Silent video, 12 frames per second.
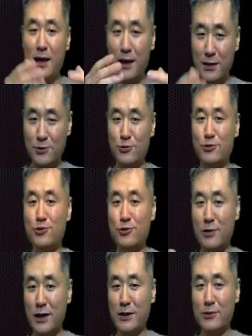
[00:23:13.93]
and you
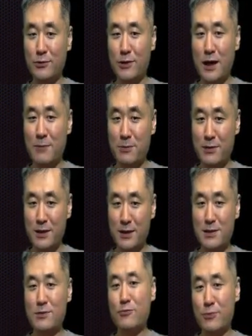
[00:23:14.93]
try your
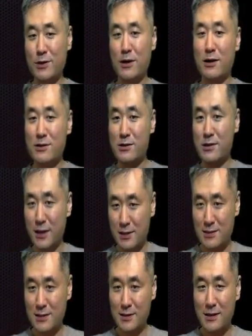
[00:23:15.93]
hypothesis with other
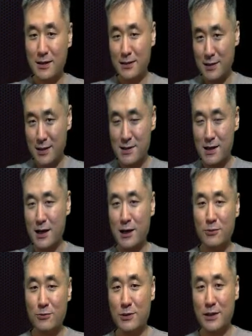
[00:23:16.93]
tests. That's
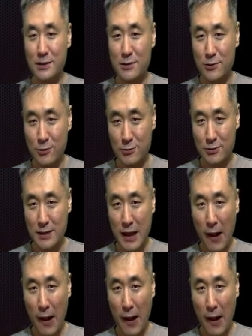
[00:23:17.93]
how it goes.